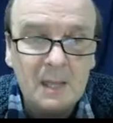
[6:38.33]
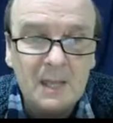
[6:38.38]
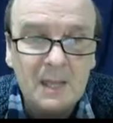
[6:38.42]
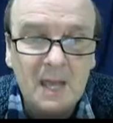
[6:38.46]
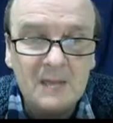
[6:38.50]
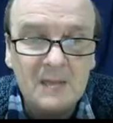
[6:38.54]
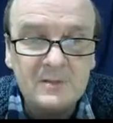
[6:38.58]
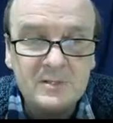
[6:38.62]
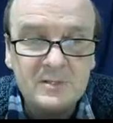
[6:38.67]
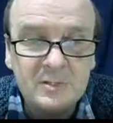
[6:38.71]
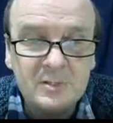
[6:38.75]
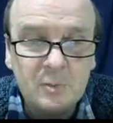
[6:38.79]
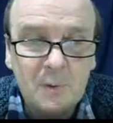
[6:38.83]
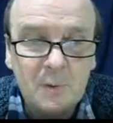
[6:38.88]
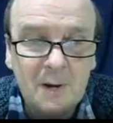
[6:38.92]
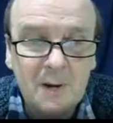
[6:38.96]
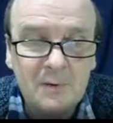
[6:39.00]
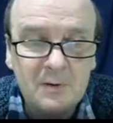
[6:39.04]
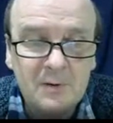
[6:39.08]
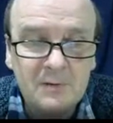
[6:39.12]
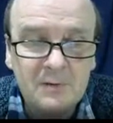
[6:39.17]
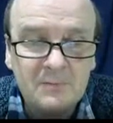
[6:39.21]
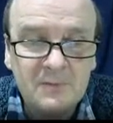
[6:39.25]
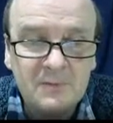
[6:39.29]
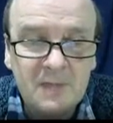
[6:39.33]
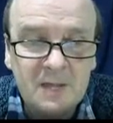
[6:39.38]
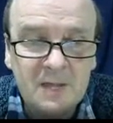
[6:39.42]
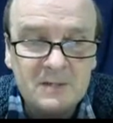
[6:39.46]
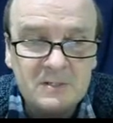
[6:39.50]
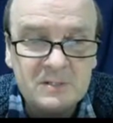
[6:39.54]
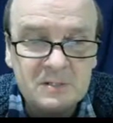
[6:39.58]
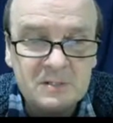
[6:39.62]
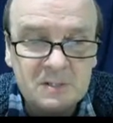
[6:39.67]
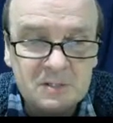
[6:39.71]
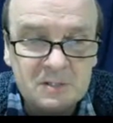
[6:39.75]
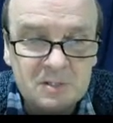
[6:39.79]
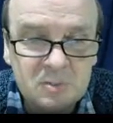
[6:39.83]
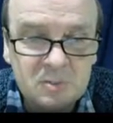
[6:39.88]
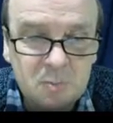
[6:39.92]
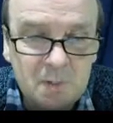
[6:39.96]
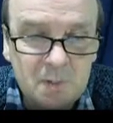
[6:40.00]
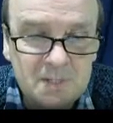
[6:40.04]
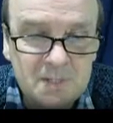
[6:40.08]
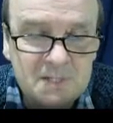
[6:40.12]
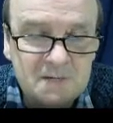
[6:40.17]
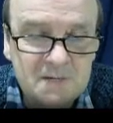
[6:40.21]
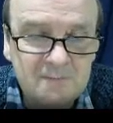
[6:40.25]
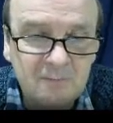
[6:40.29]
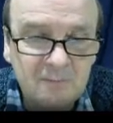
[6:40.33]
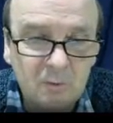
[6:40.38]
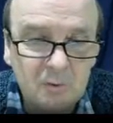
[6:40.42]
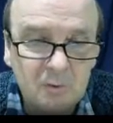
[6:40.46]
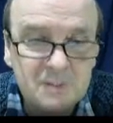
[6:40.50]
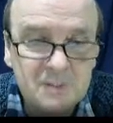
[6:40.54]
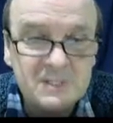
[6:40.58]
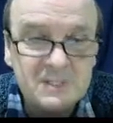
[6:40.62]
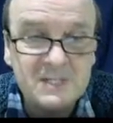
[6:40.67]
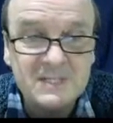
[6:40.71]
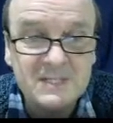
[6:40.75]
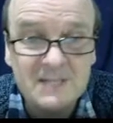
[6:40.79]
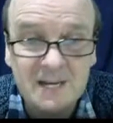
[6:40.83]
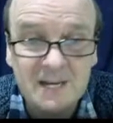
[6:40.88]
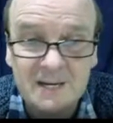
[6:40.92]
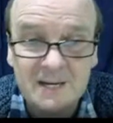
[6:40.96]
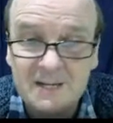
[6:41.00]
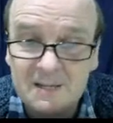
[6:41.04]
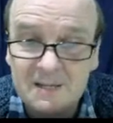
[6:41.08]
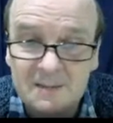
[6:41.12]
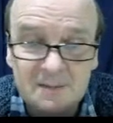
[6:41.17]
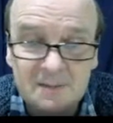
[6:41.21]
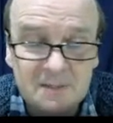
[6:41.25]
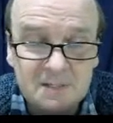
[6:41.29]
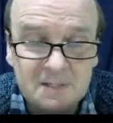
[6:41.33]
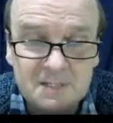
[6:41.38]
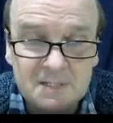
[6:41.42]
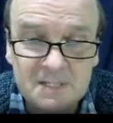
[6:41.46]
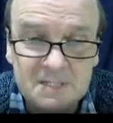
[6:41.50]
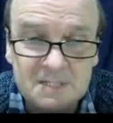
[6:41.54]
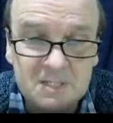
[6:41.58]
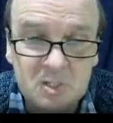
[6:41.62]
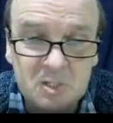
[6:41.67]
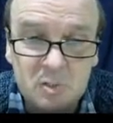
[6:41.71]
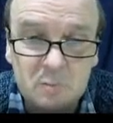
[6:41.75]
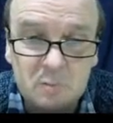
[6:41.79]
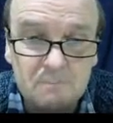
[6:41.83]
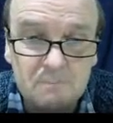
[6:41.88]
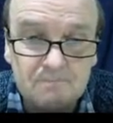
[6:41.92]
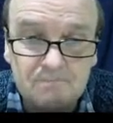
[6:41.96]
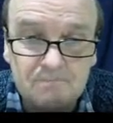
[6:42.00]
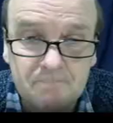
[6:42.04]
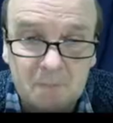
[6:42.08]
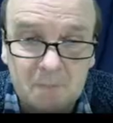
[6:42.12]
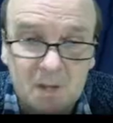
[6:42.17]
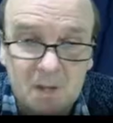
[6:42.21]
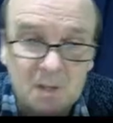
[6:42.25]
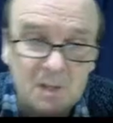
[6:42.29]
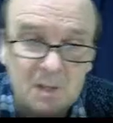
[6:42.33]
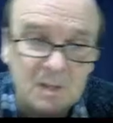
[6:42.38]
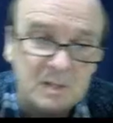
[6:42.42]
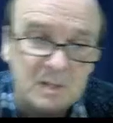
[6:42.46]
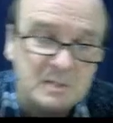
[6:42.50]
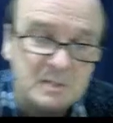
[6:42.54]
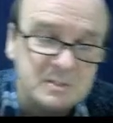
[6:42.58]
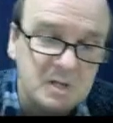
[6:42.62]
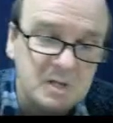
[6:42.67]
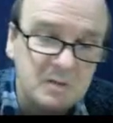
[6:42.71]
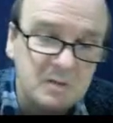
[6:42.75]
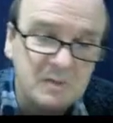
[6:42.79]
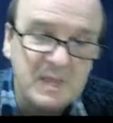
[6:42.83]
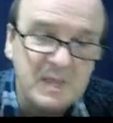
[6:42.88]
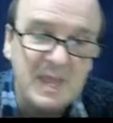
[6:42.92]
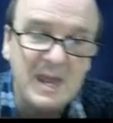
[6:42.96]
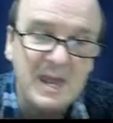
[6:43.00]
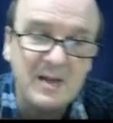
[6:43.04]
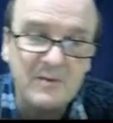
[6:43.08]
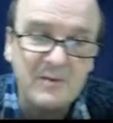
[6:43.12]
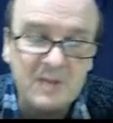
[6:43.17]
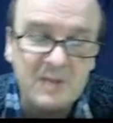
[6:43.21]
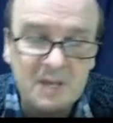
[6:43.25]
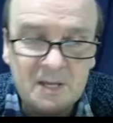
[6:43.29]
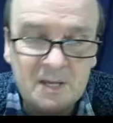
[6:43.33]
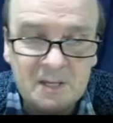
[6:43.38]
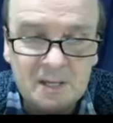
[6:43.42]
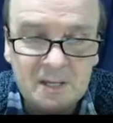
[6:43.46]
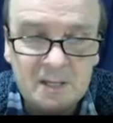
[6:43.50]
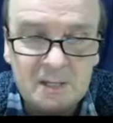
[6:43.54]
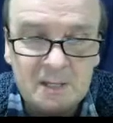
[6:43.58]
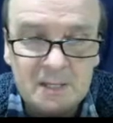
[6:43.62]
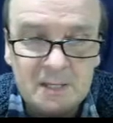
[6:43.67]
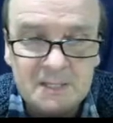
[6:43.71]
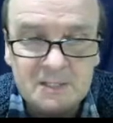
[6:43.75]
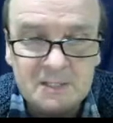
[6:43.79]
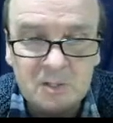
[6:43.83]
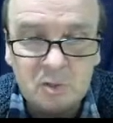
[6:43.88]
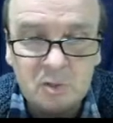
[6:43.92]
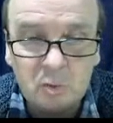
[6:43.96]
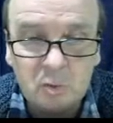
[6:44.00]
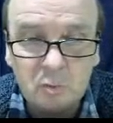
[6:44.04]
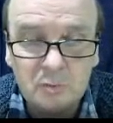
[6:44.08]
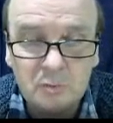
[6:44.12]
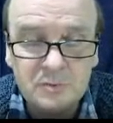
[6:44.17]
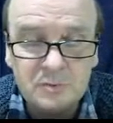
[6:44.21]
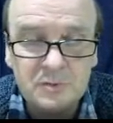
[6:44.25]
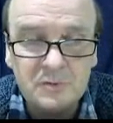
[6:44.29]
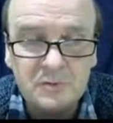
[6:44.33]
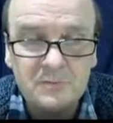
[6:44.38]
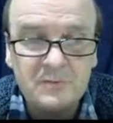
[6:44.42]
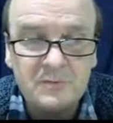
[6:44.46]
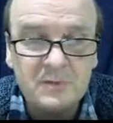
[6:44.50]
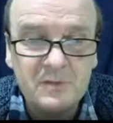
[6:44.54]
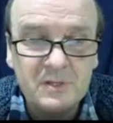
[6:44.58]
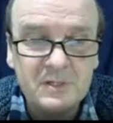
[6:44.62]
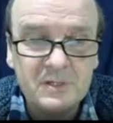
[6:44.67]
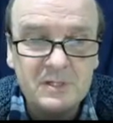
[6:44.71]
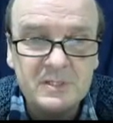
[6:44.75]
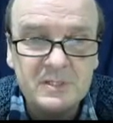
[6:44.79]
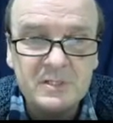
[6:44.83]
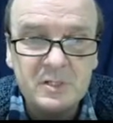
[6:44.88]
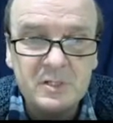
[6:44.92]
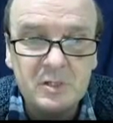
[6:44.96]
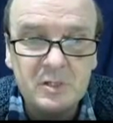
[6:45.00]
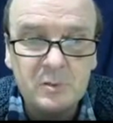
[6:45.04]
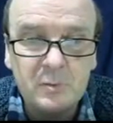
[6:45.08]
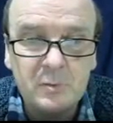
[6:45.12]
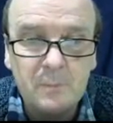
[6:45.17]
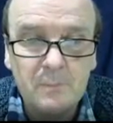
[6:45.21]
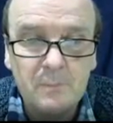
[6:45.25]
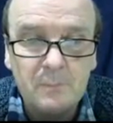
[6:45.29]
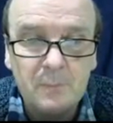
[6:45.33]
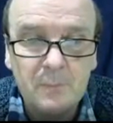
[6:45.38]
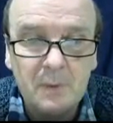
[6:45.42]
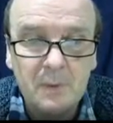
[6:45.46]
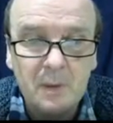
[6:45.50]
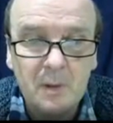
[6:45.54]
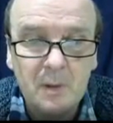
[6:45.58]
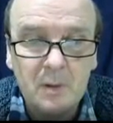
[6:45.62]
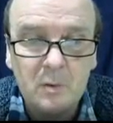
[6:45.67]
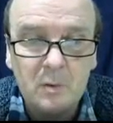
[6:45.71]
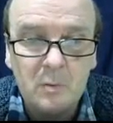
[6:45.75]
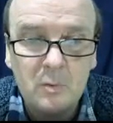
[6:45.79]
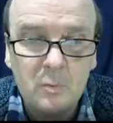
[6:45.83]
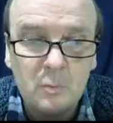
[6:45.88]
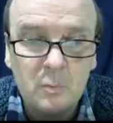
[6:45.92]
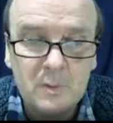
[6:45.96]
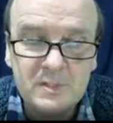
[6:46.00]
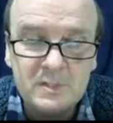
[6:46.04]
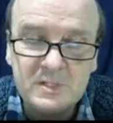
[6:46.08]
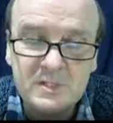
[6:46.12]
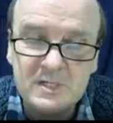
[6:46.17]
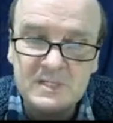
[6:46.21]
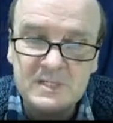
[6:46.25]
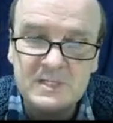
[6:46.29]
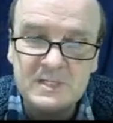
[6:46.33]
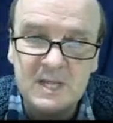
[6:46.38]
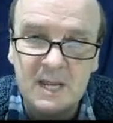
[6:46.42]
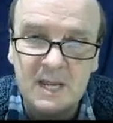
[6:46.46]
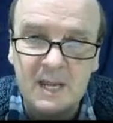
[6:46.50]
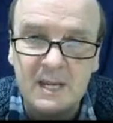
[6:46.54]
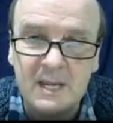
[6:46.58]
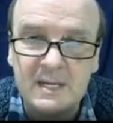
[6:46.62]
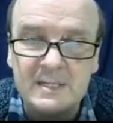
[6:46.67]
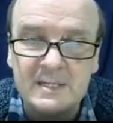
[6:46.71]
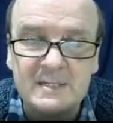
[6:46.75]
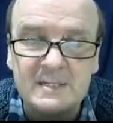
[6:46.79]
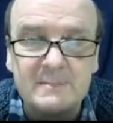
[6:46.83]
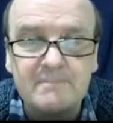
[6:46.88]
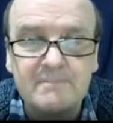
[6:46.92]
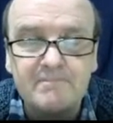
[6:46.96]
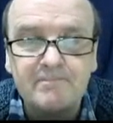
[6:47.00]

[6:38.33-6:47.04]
And the square root of 1024 is exactly 32. So the area is a quarter of 32, which is 8.